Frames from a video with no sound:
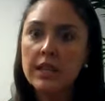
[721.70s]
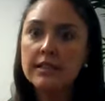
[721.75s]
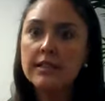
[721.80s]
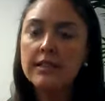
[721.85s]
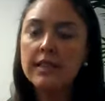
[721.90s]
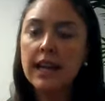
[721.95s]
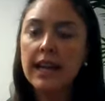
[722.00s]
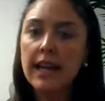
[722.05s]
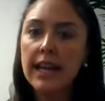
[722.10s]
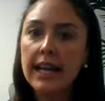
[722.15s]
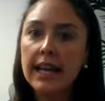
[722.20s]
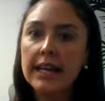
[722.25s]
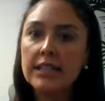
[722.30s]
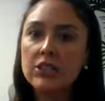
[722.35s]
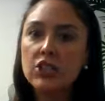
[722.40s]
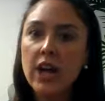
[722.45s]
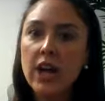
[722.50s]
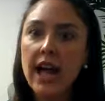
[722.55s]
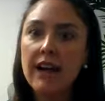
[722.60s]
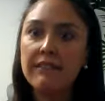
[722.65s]

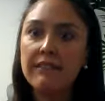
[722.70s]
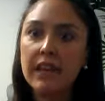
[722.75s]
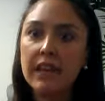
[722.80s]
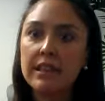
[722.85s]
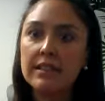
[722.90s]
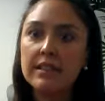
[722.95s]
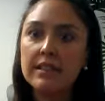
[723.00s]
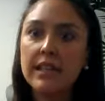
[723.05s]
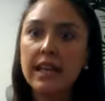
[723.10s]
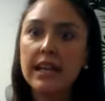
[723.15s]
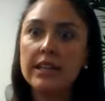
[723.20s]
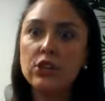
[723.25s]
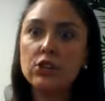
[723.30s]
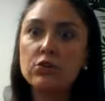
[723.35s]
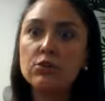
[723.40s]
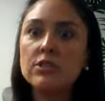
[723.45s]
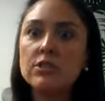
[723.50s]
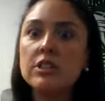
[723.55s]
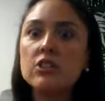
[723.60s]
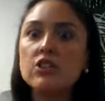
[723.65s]
Selena Chavez, can
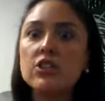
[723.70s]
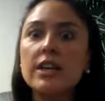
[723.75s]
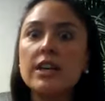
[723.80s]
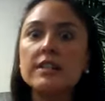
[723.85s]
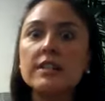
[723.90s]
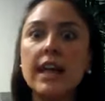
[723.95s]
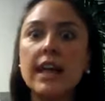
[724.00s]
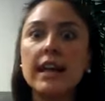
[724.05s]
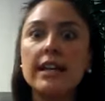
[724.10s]
you suggest